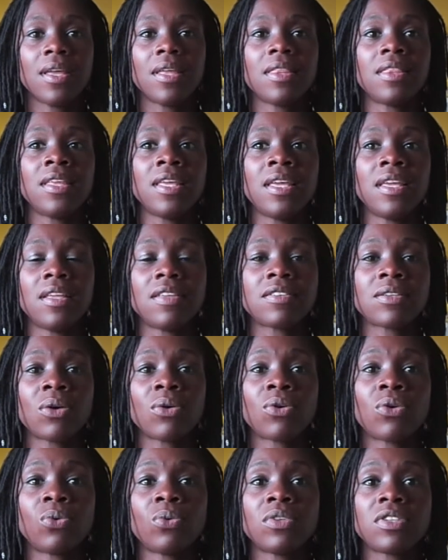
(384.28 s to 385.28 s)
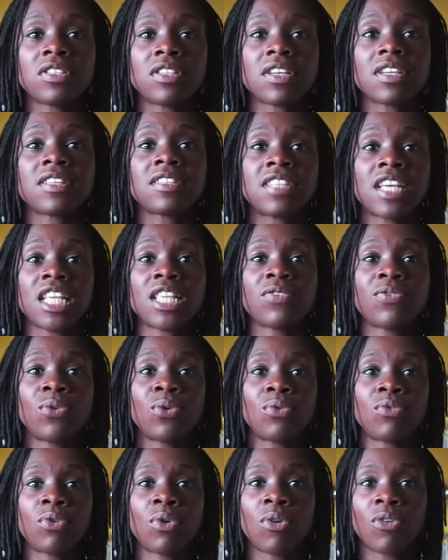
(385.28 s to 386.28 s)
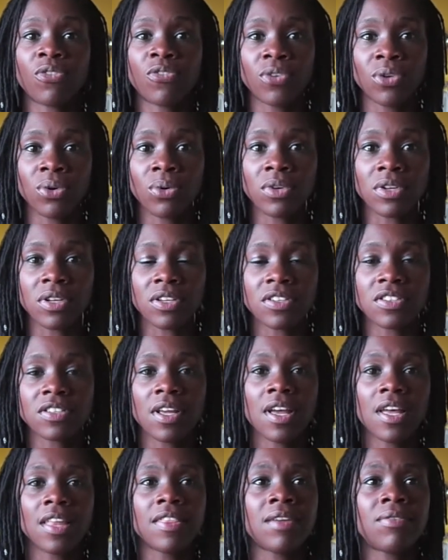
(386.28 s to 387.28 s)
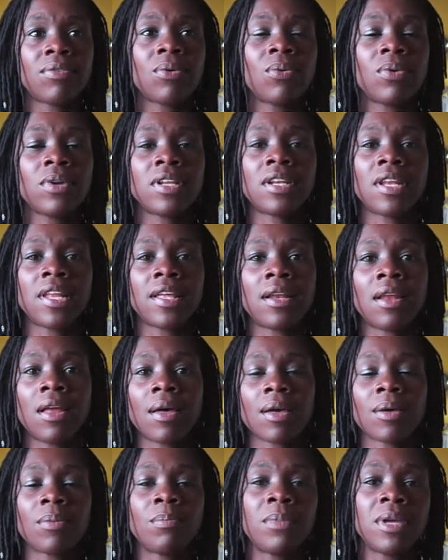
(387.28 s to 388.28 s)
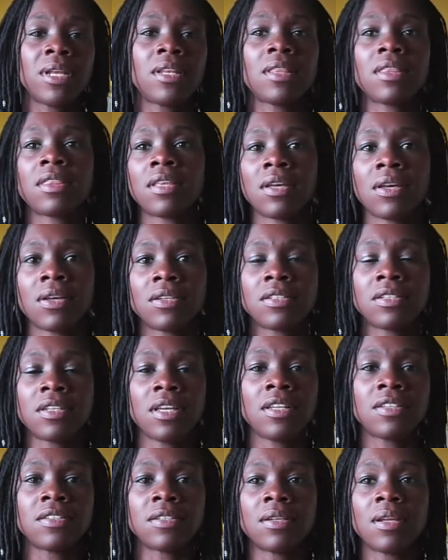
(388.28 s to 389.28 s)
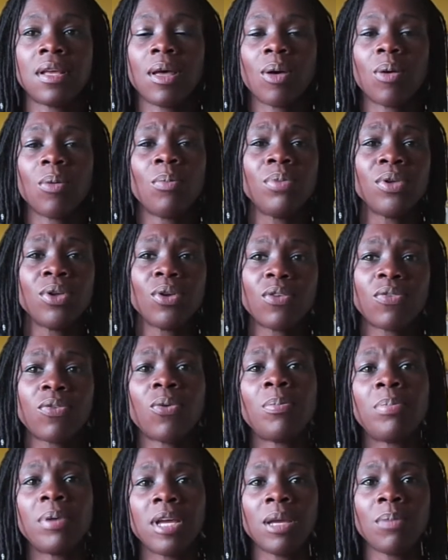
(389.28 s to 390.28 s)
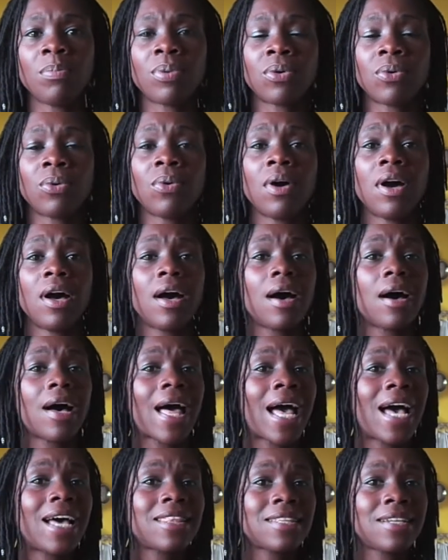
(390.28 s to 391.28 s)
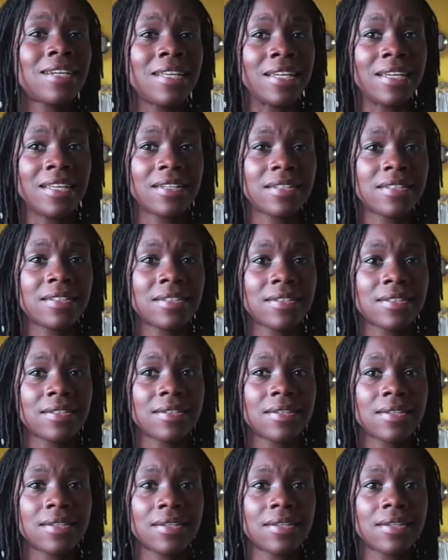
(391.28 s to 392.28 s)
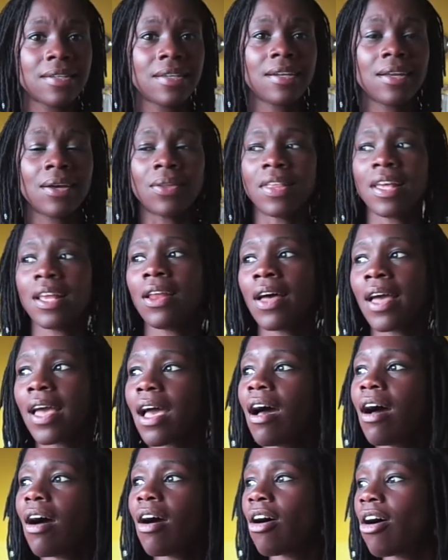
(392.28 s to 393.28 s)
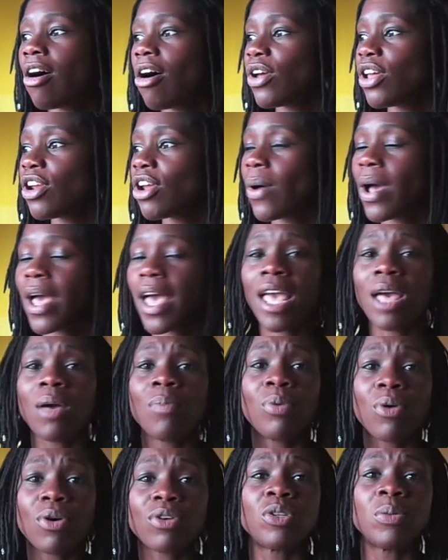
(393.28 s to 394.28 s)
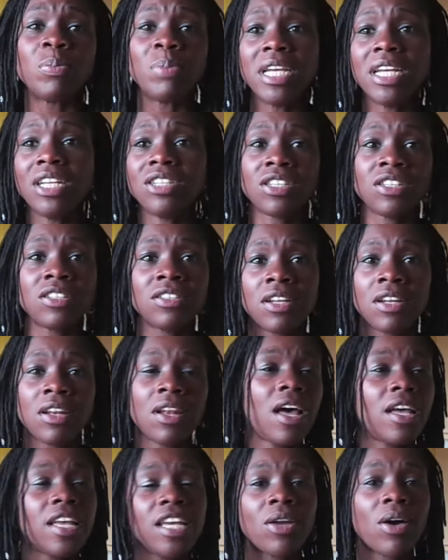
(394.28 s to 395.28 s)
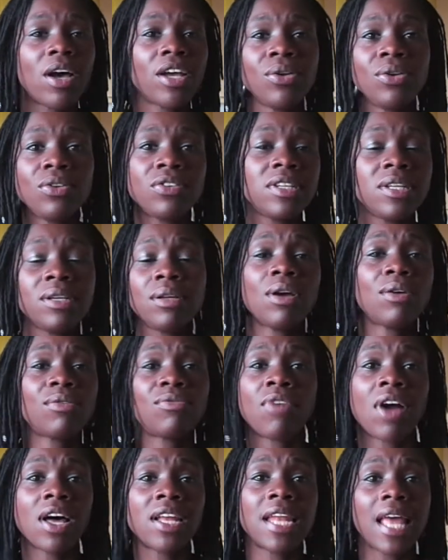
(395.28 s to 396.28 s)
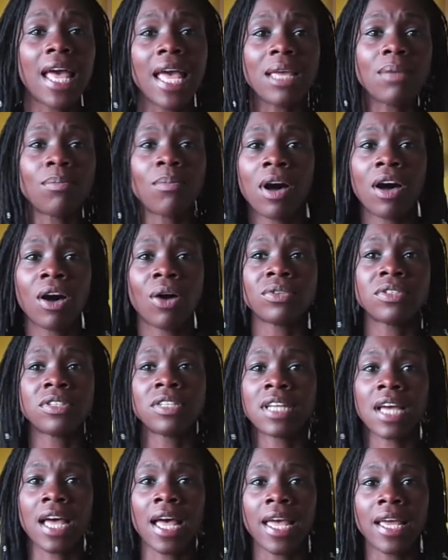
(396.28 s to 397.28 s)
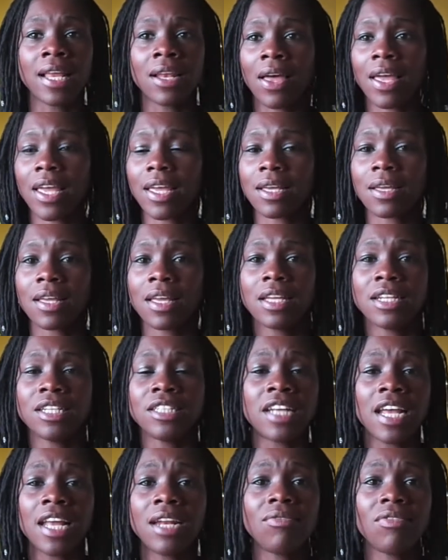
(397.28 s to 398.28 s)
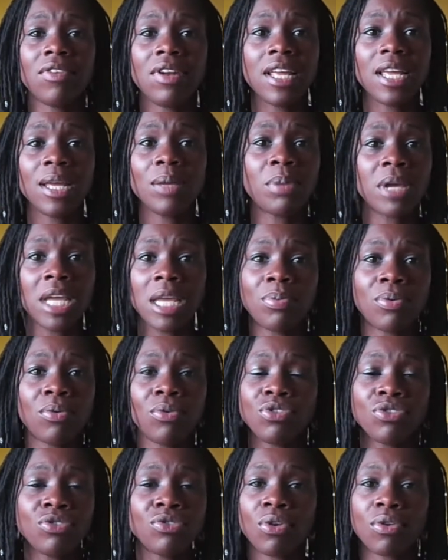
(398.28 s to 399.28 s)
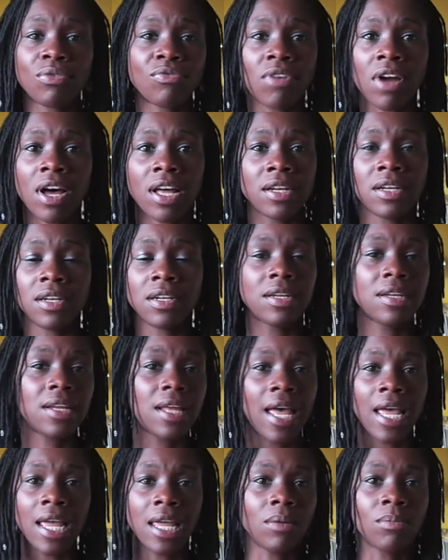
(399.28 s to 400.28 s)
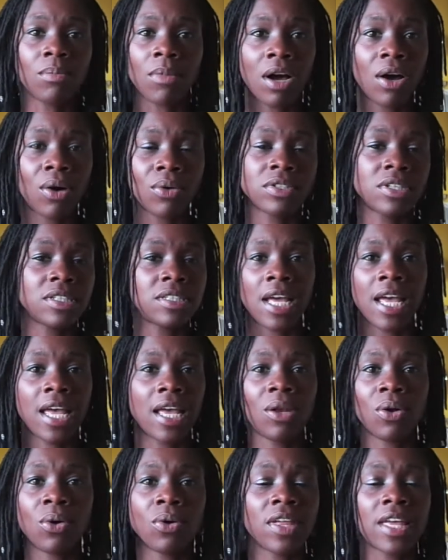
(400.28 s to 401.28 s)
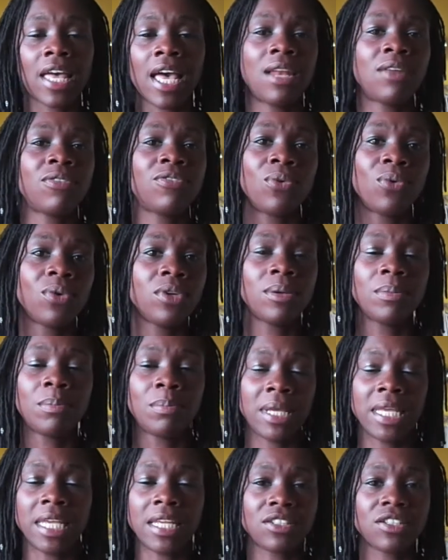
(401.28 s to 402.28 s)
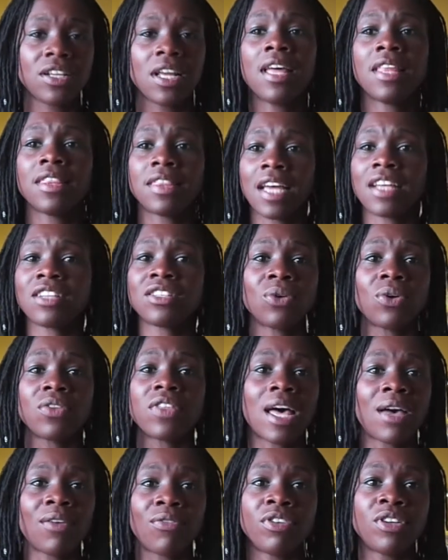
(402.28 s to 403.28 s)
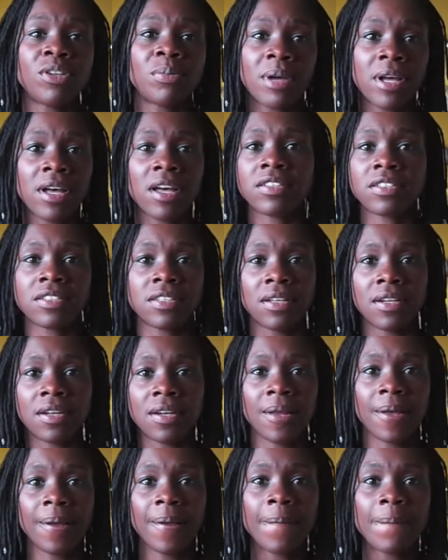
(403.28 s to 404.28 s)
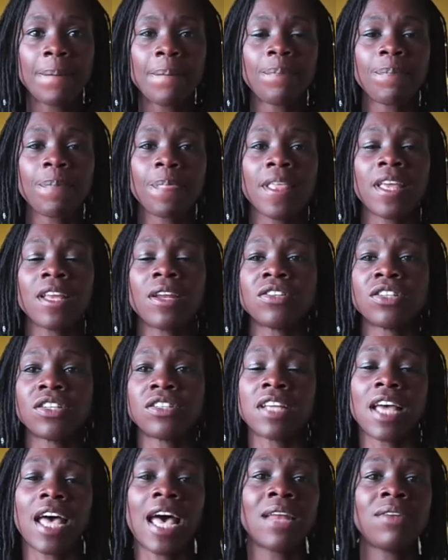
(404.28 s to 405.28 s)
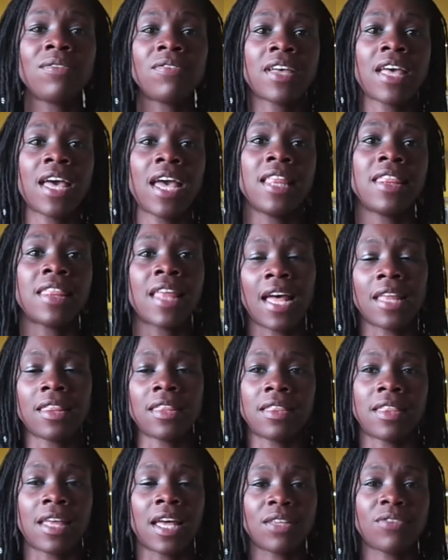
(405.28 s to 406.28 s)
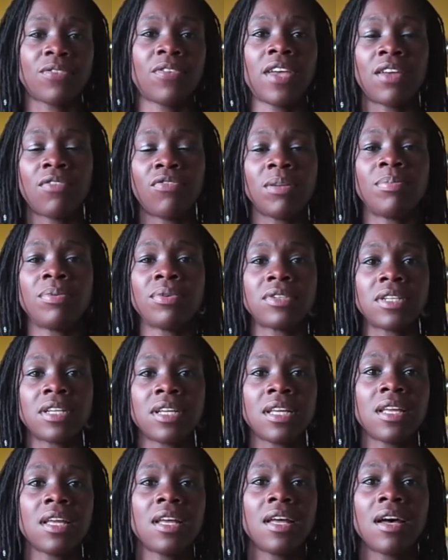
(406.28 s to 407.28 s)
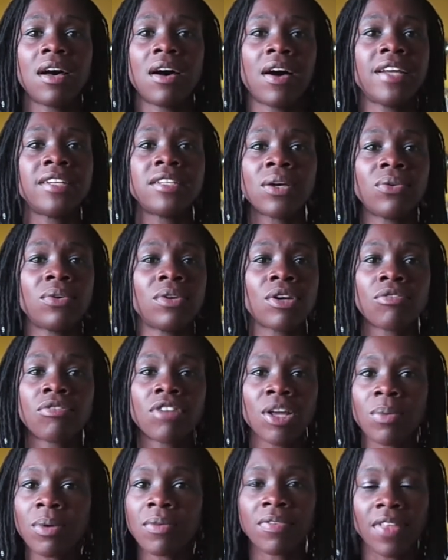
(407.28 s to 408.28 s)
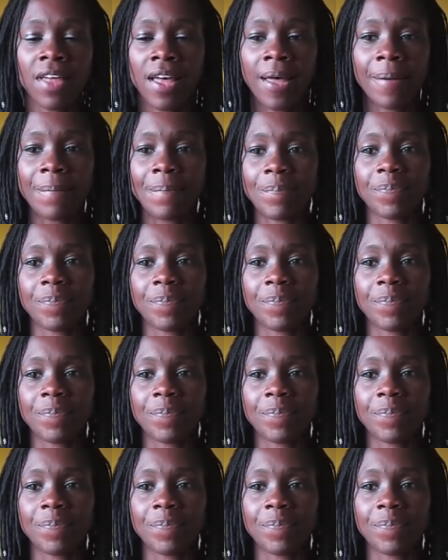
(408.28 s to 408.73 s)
The so-called successful raw fooders, they're all in their like mid-30s and beautiful people, athletes. You know, they're like, oh, you know, I ate a box of peaches and, you know, I usually run 8 miles a day. Like, generally people do not run 8 miles a day along the Californian beach. That's not the average person. You know, so to advocate that's for everybody, I don't agree with that.